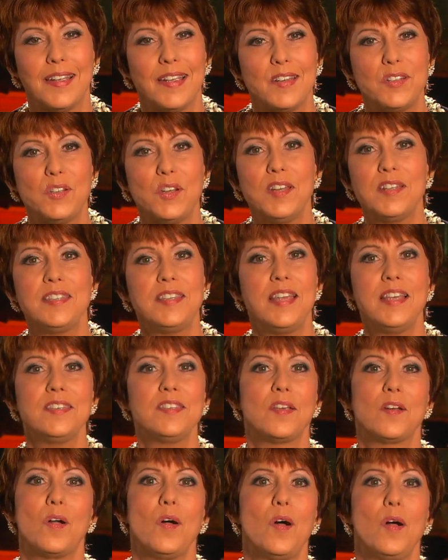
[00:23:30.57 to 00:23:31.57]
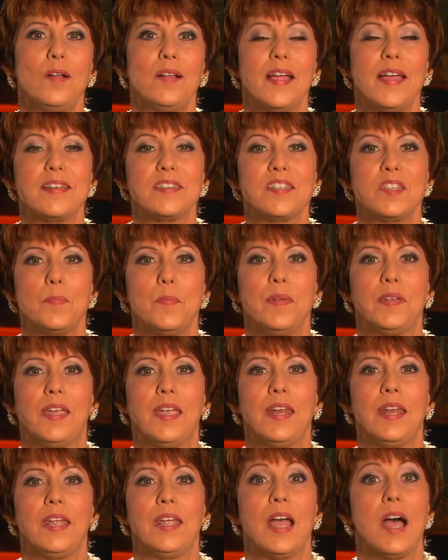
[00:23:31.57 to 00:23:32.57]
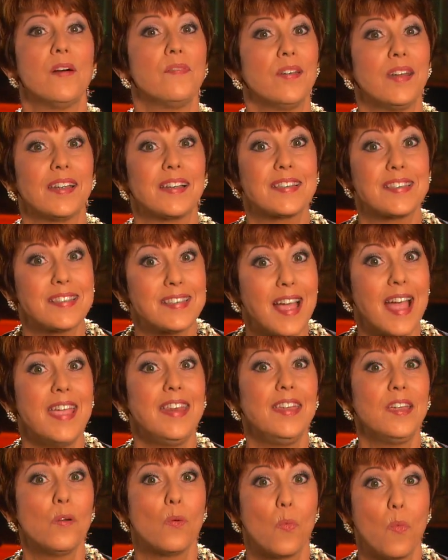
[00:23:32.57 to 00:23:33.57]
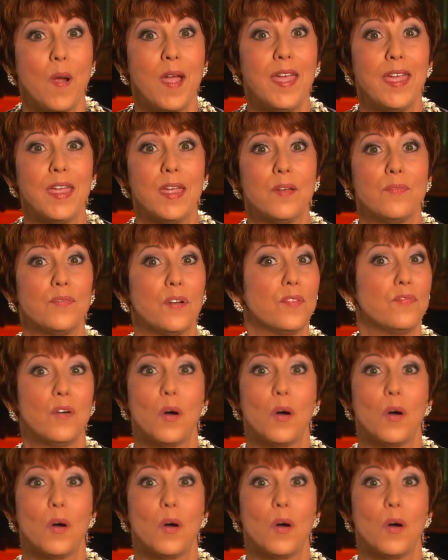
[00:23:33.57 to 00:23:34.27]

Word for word: She sees it all as the beginning of an exciting wave of